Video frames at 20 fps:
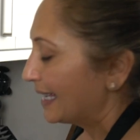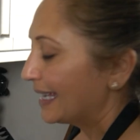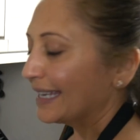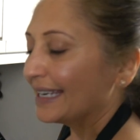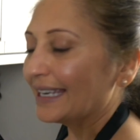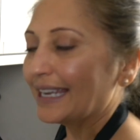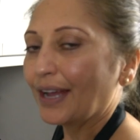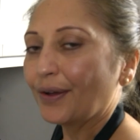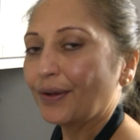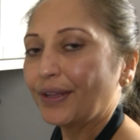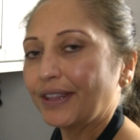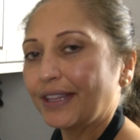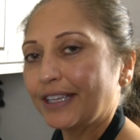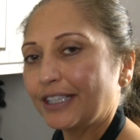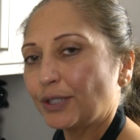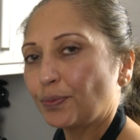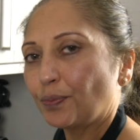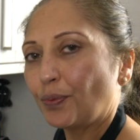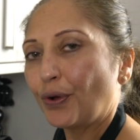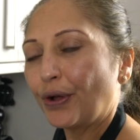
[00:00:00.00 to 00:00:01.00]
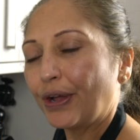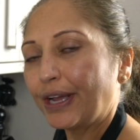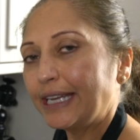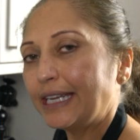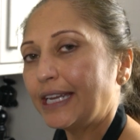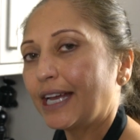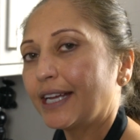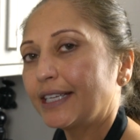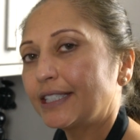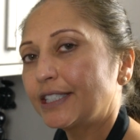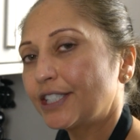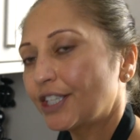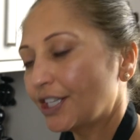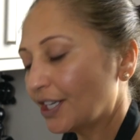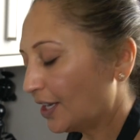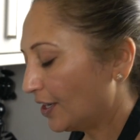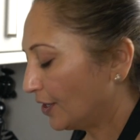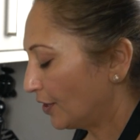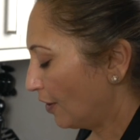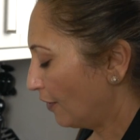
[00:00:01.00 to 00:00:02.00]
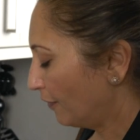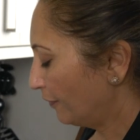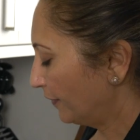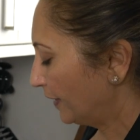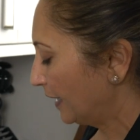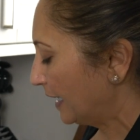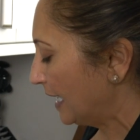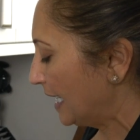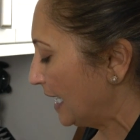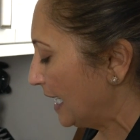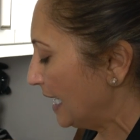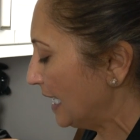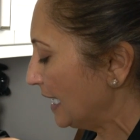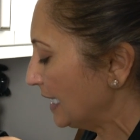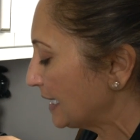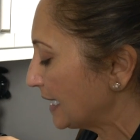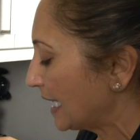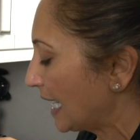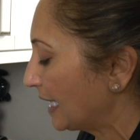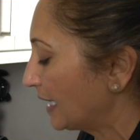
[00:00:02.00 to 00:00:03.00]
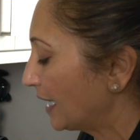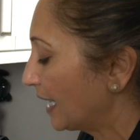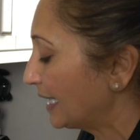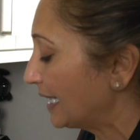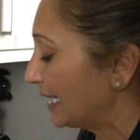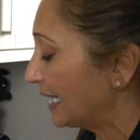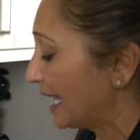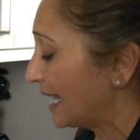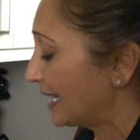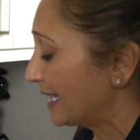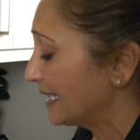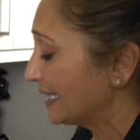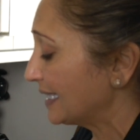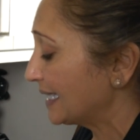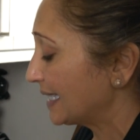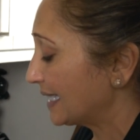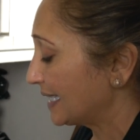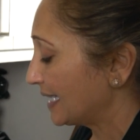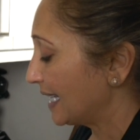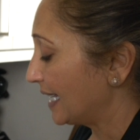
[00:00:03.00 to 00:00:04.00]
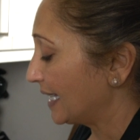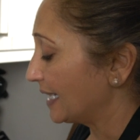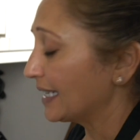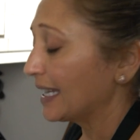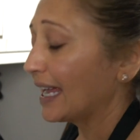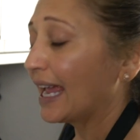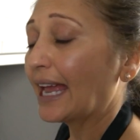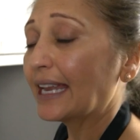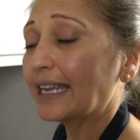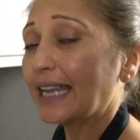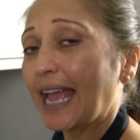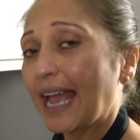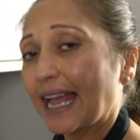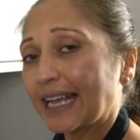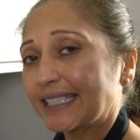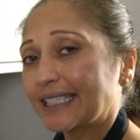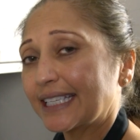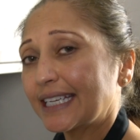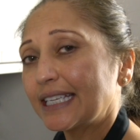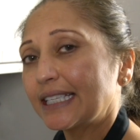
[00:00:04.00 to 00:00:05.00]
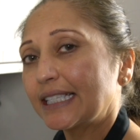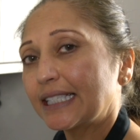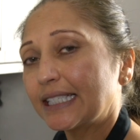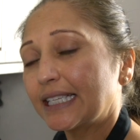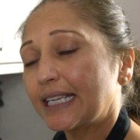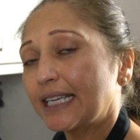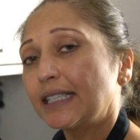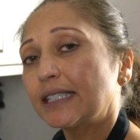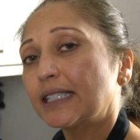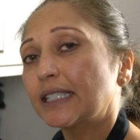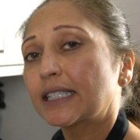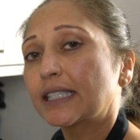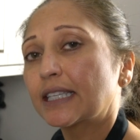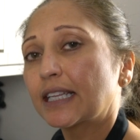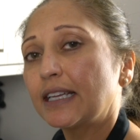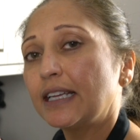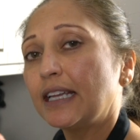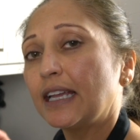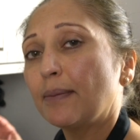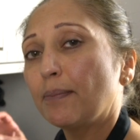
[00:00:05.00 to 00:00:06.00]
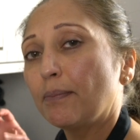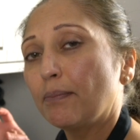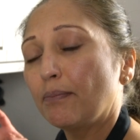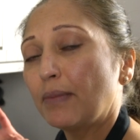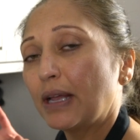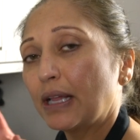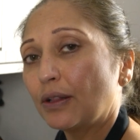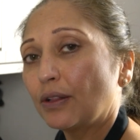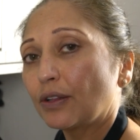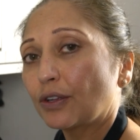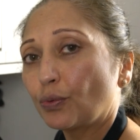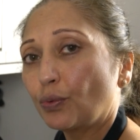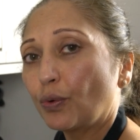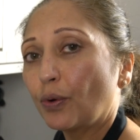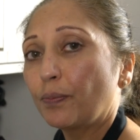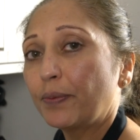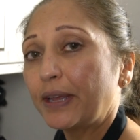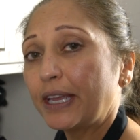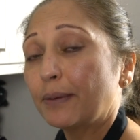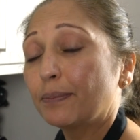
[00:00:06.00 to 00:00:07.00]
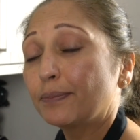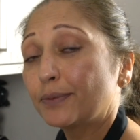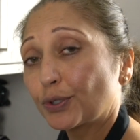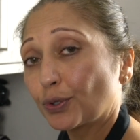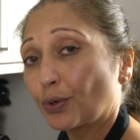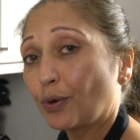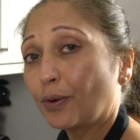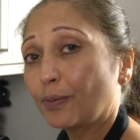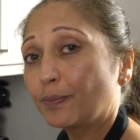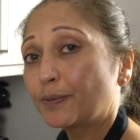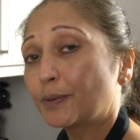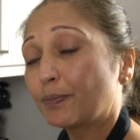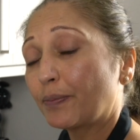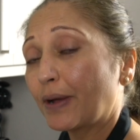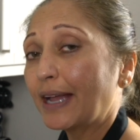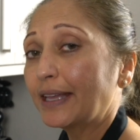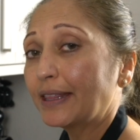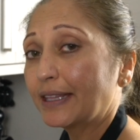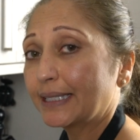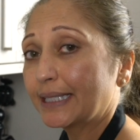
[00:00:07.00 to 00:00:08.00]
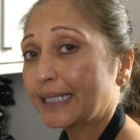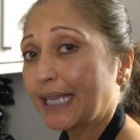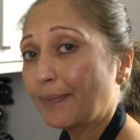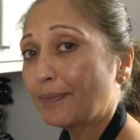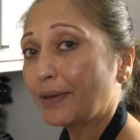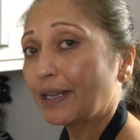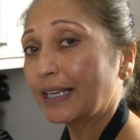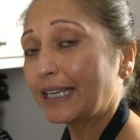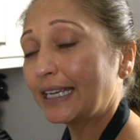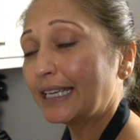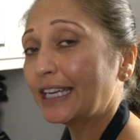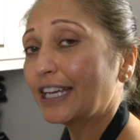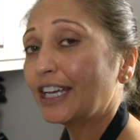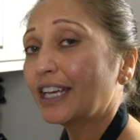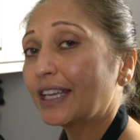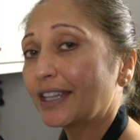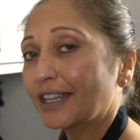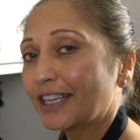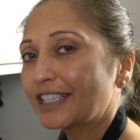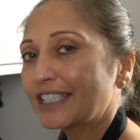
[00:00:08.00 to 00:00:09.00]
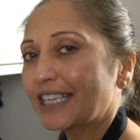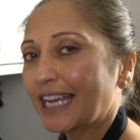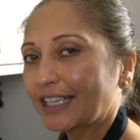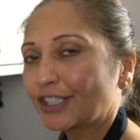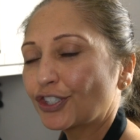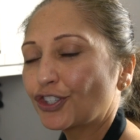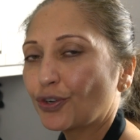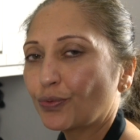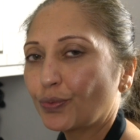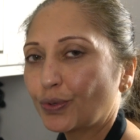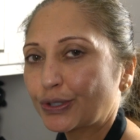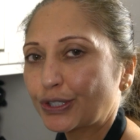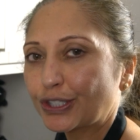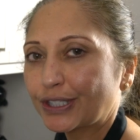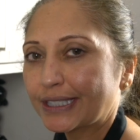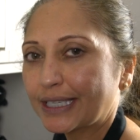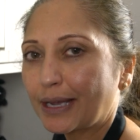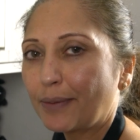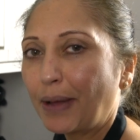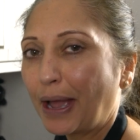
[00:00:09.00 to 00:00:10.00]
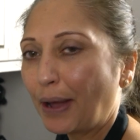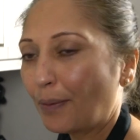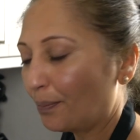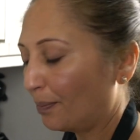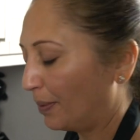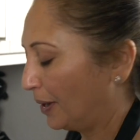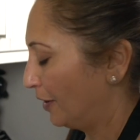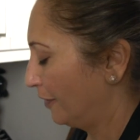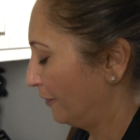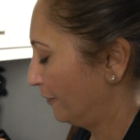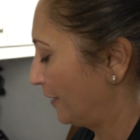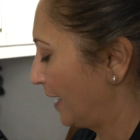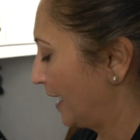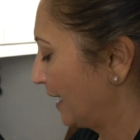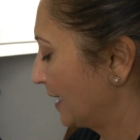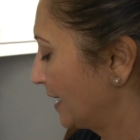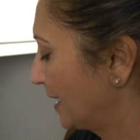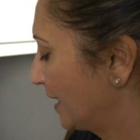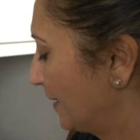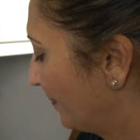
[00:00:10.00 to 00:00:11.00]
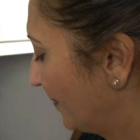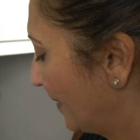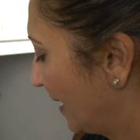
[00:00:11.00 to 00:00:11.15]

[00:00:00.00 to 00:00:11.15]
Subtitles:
Now at this point, I'd turn off the heat and I'd let it sit. And as it sits, the milk will be absorbed by the semolina and the texture will just come out perfect.